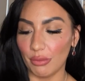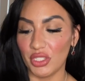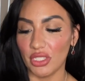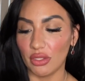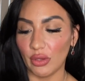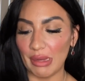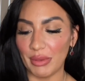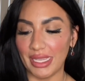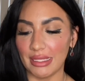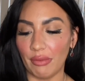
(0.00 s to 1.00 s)
which is great,
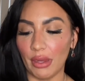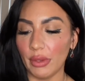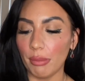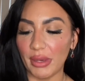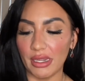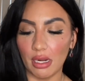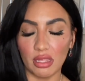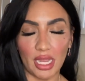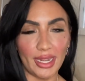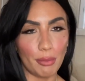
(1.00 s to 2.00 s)
because if I would have bought it
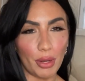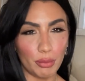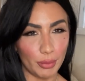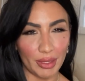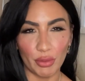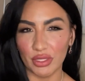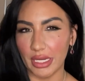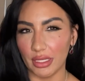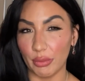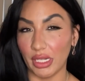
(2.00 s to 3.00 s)
online, I probably most
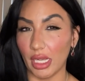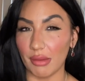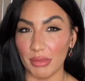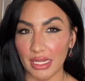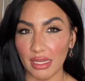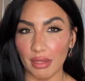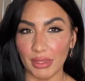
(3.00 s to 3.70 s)
likely would have got a medium,